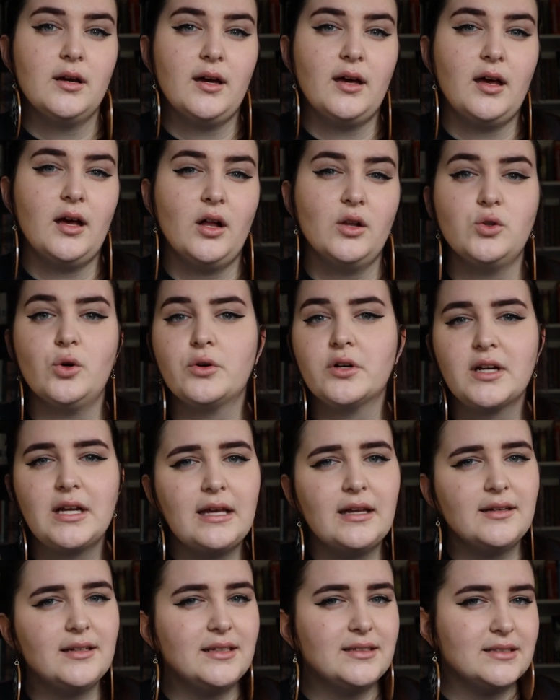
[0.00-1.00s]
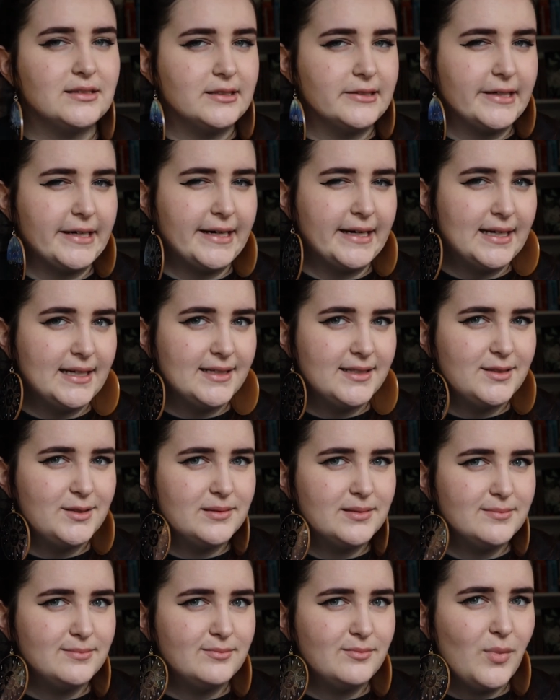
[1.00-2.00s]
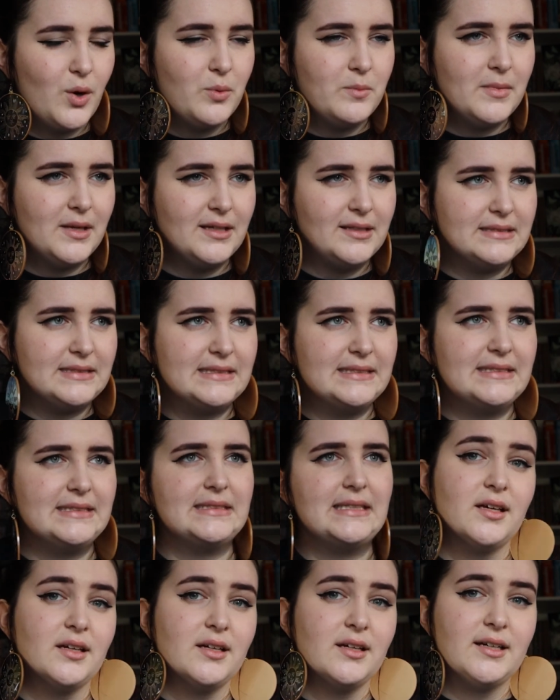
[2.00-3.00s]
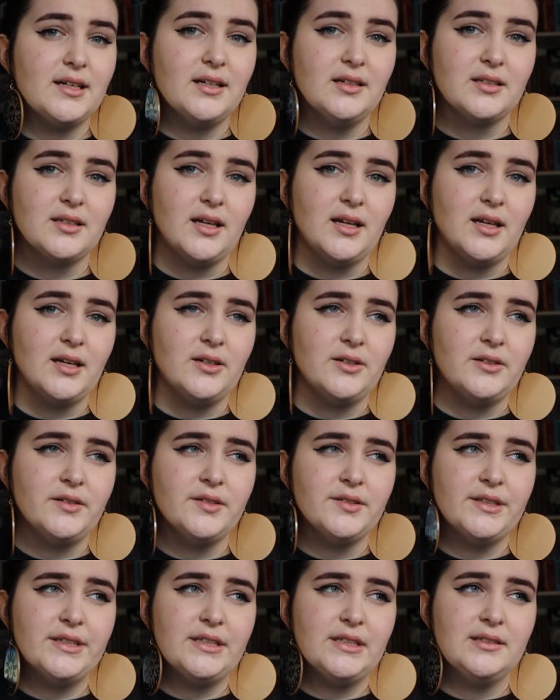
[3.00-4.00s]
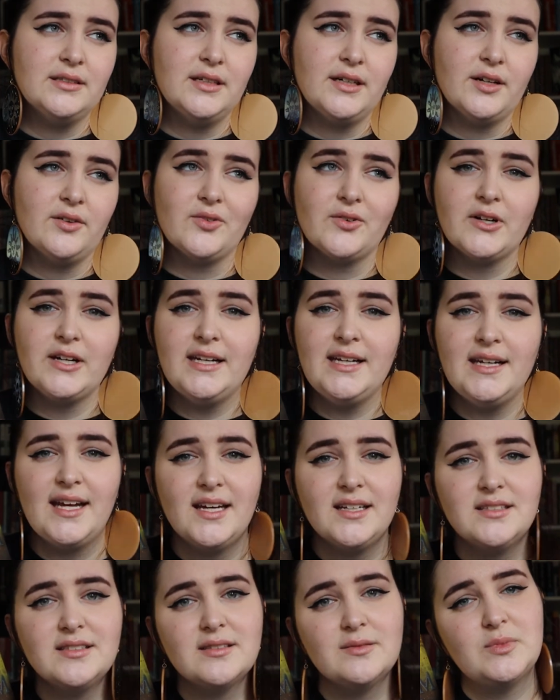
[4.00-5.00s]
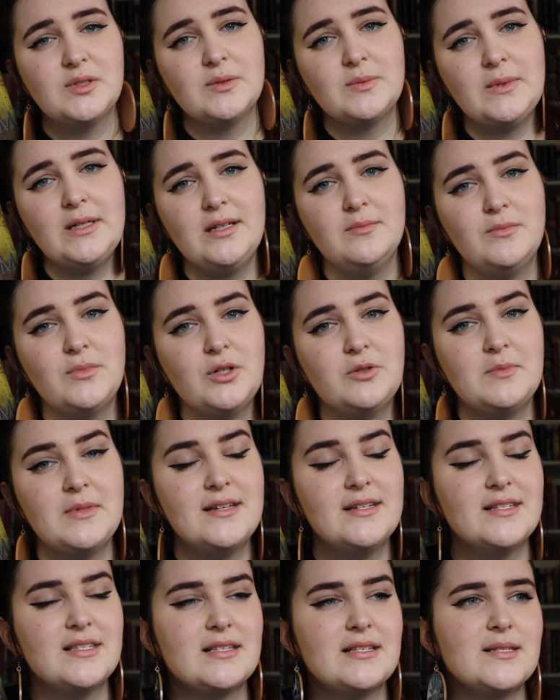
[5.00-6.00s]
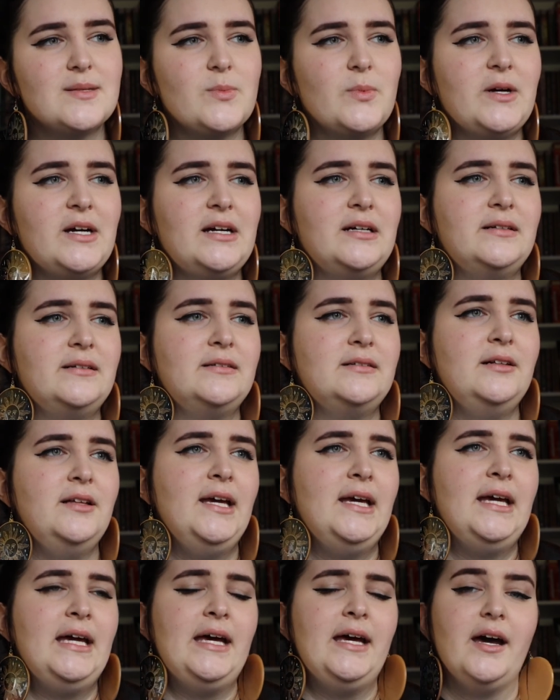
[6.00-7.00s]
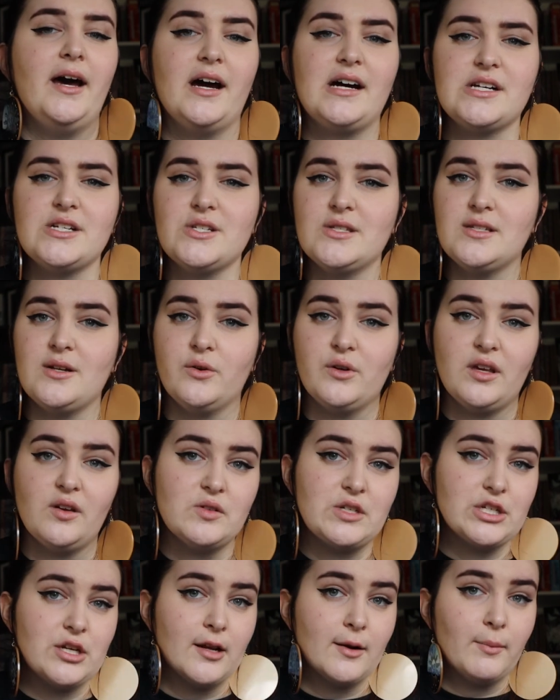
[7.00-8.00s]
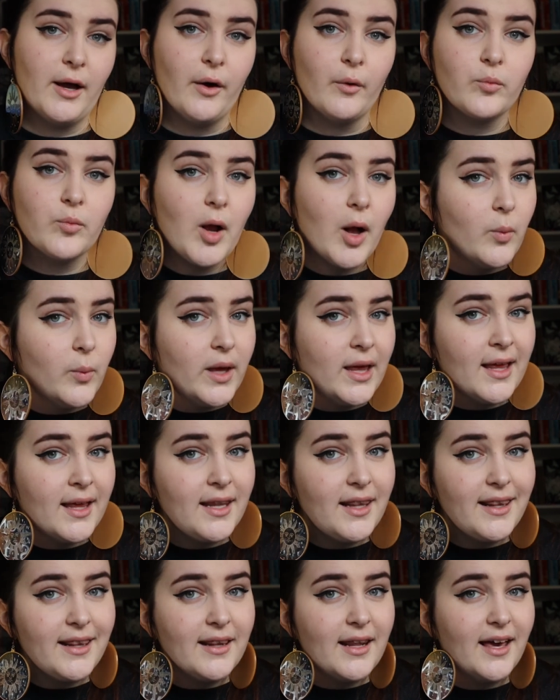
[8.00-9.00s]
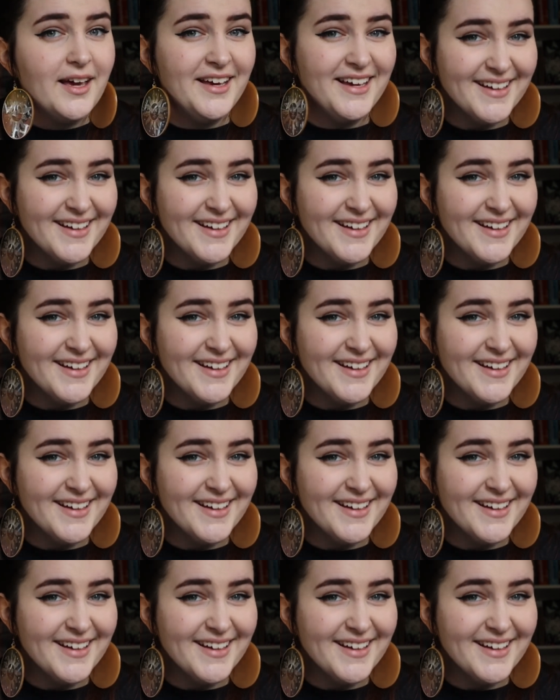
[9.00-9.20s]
Lorcan and Elide's moments. I think Kael and Irene had some sweet moments as well. I just don't give a shit about Rowan.